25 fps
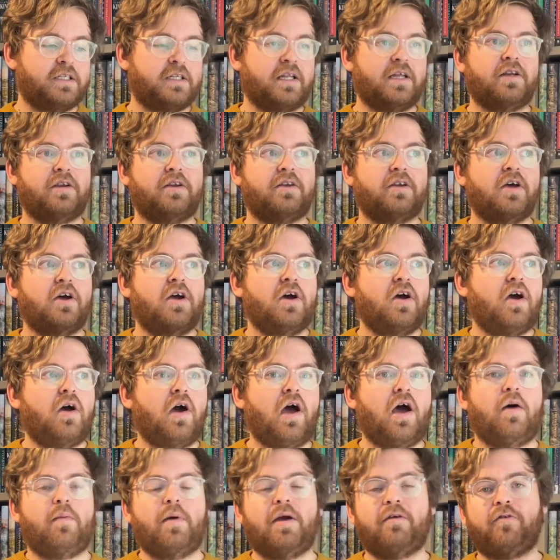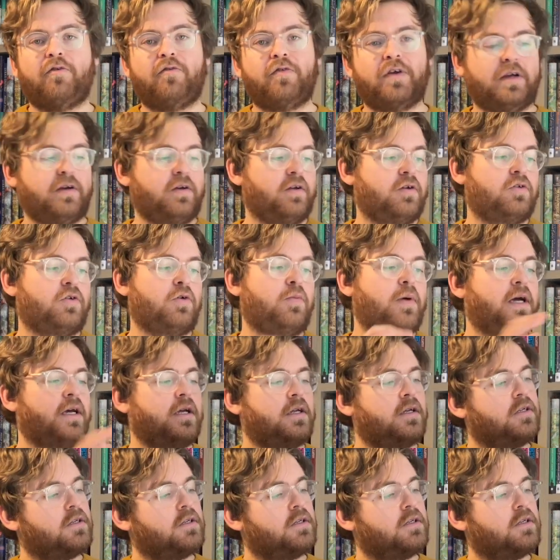and everything Dumas